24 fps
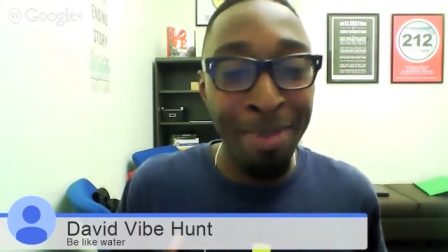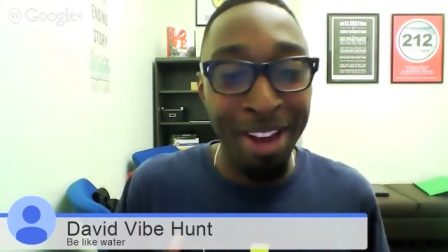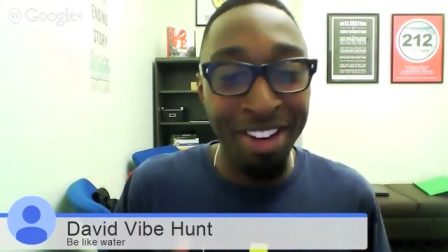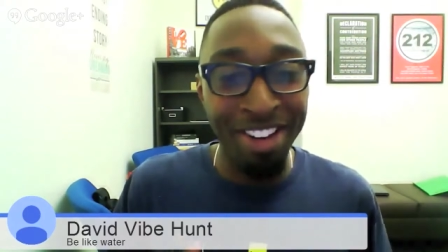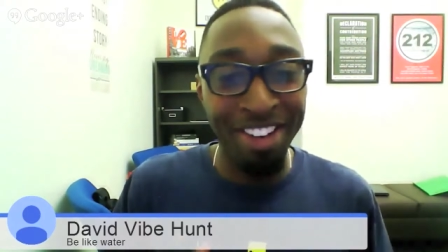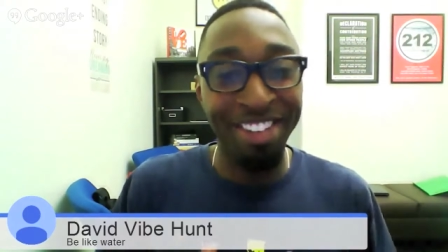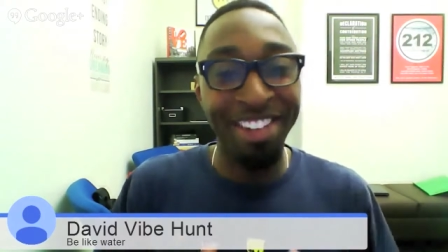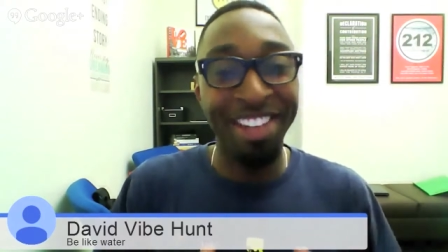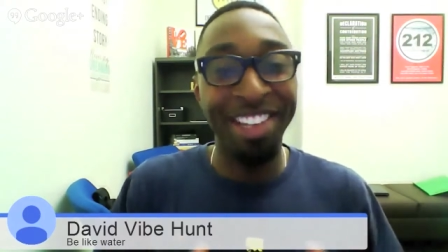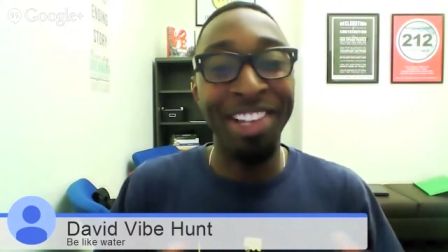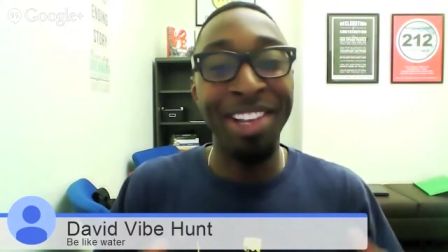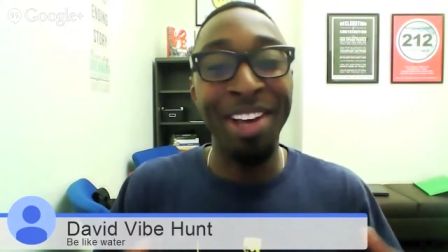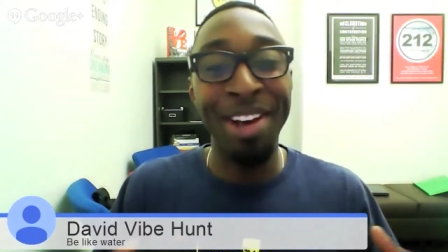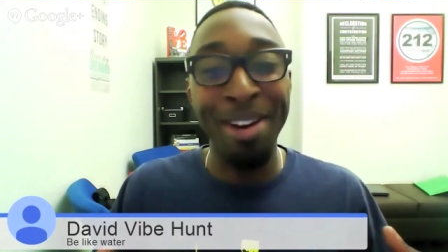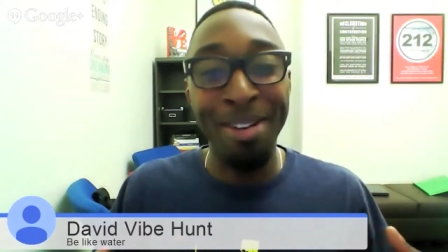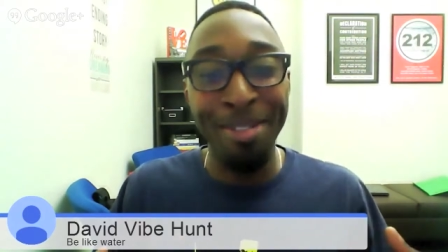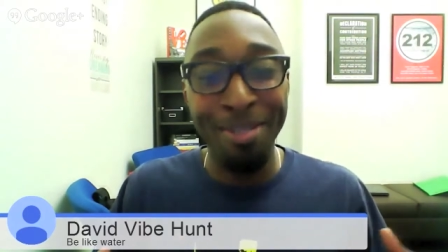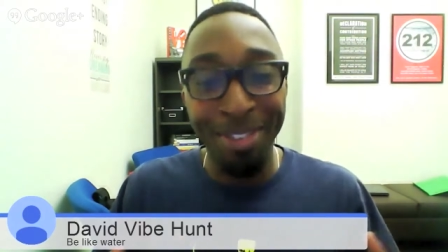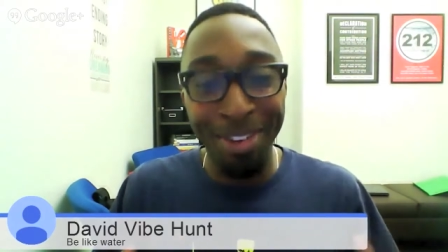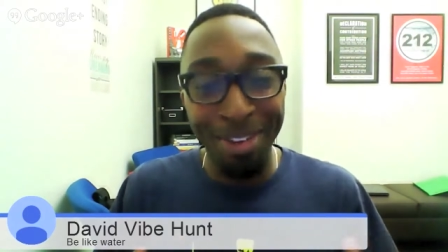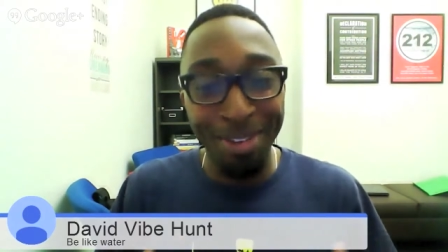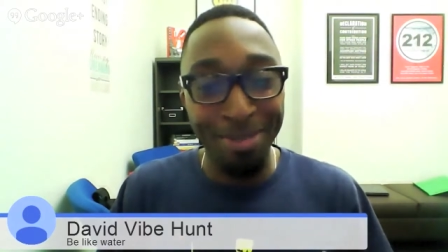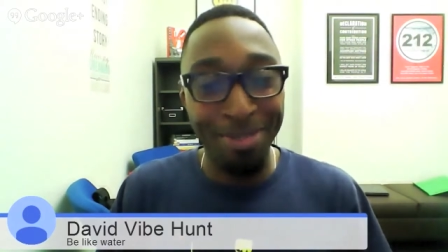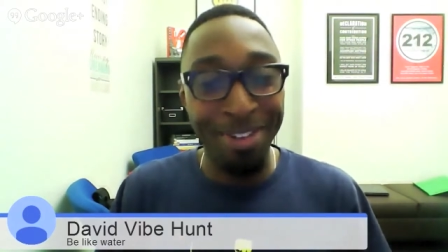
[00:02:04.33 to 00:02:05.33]
I just
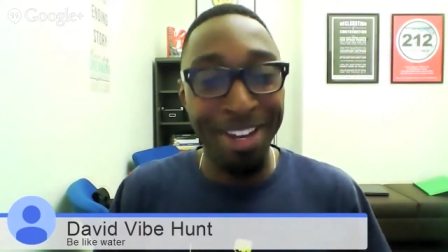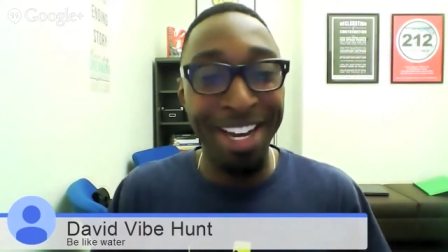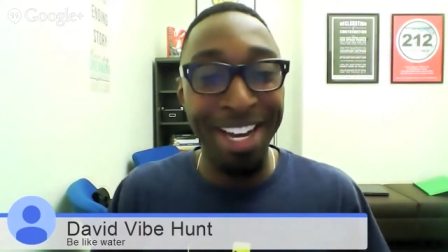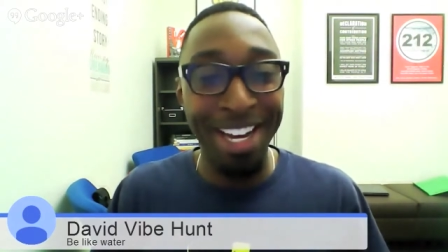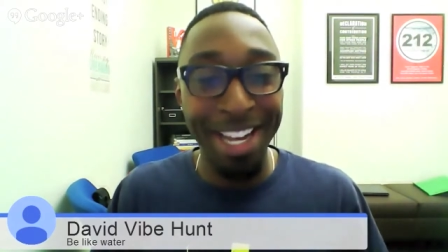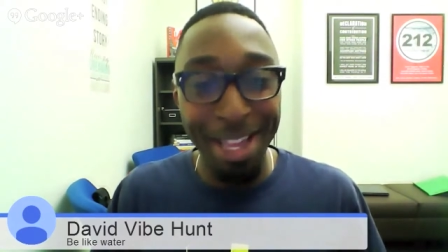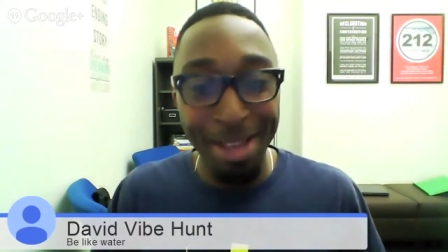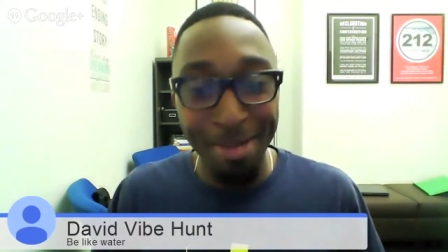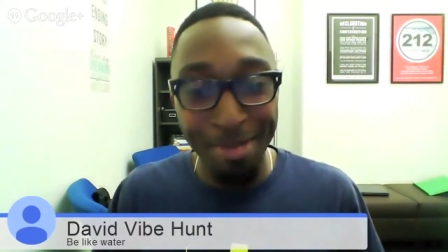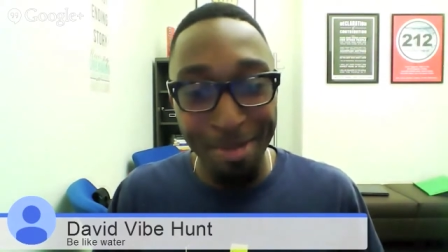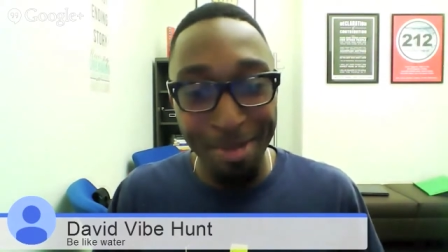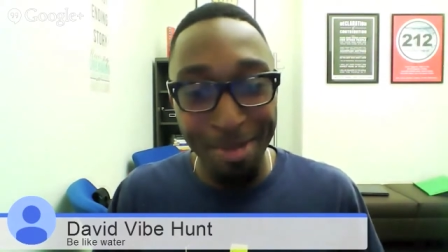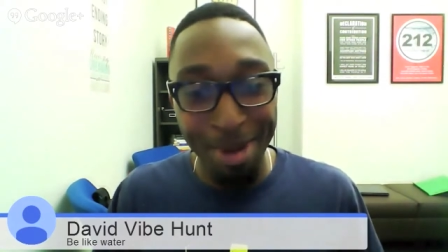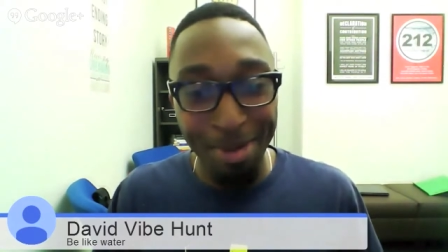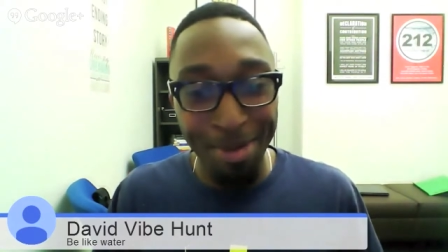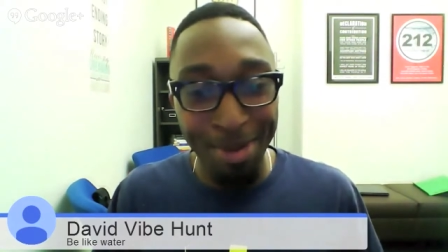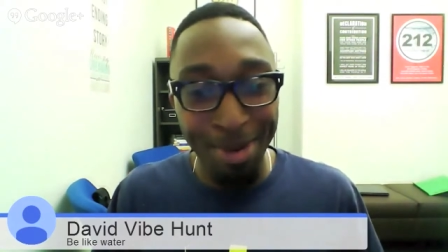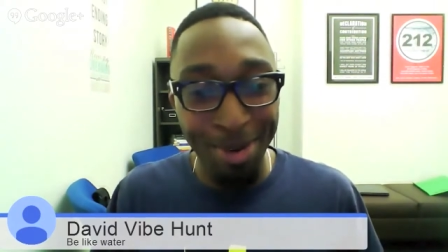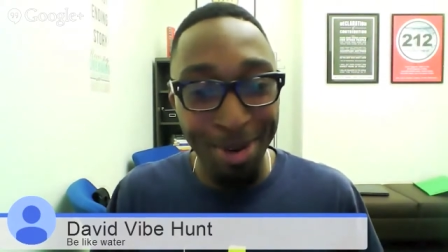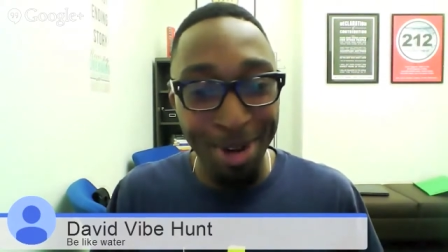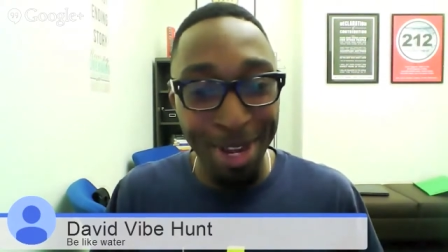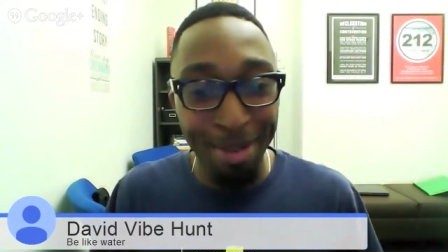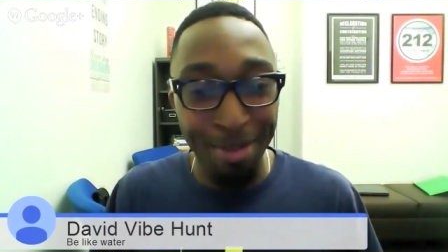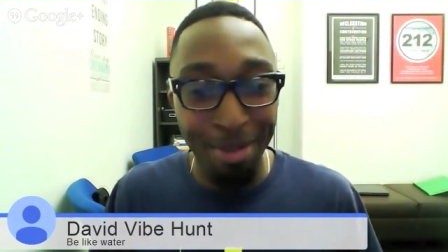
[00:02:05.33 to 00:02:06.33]
love to vibe. My
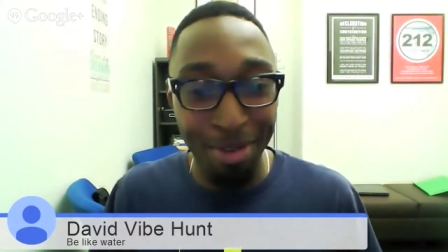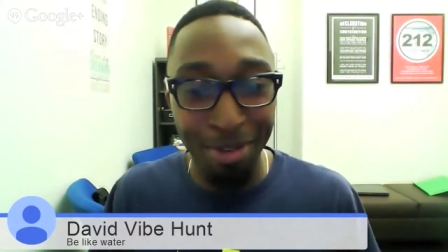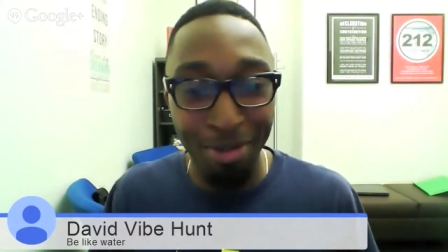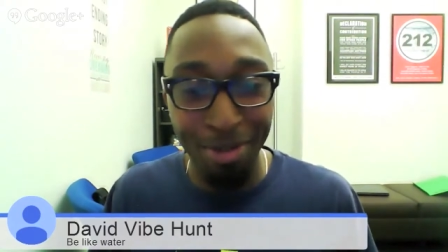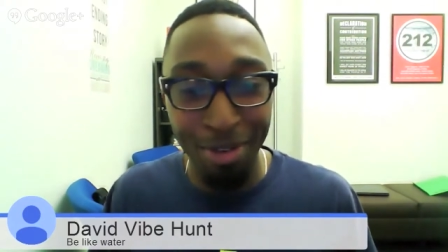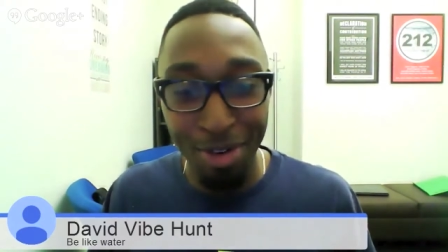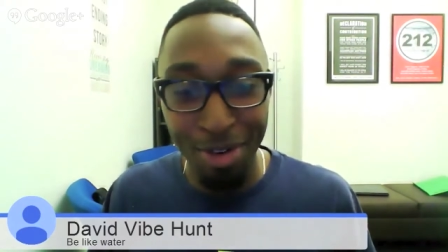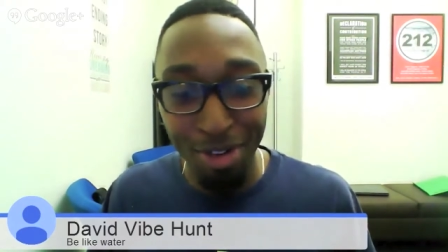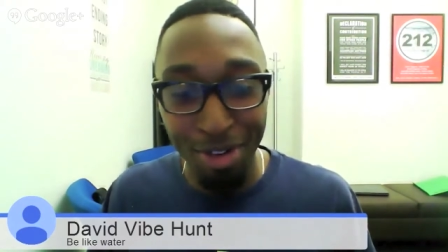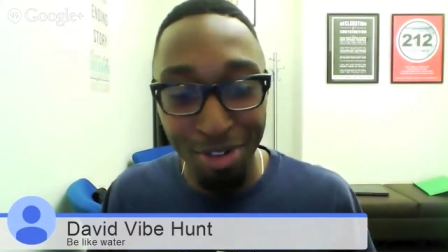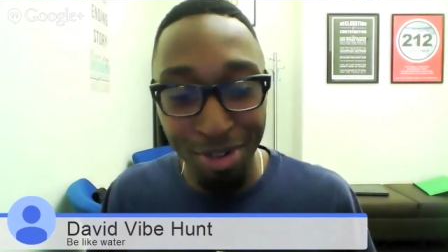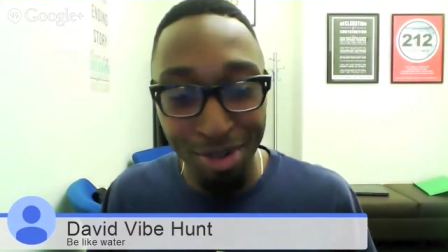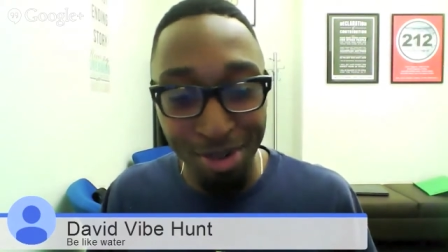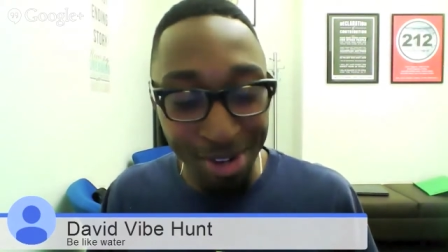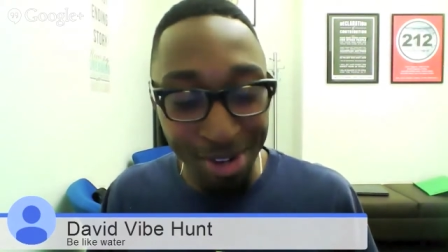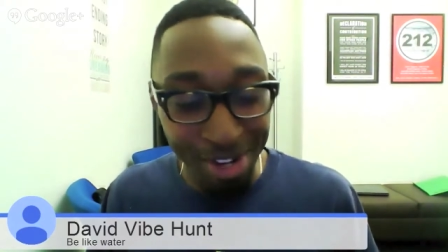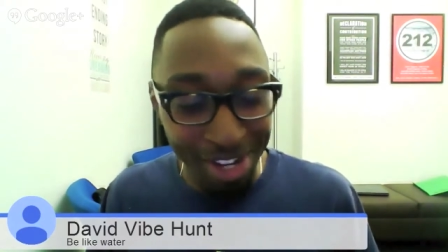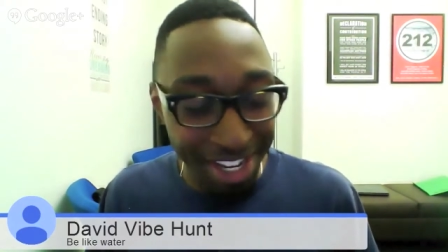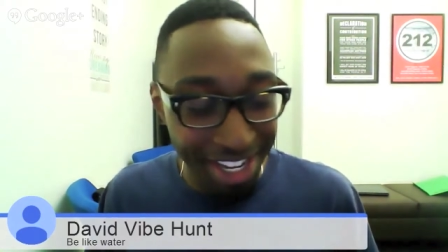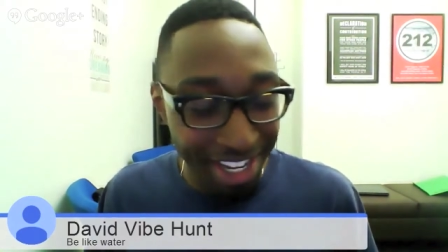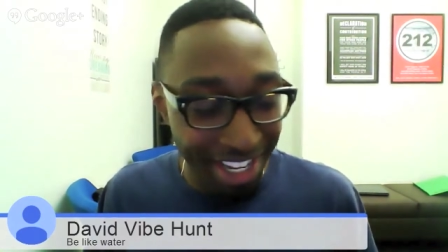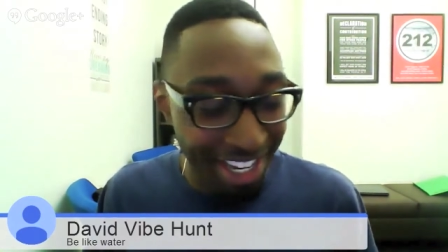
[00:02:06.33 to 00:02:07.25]
middle name is Virgil.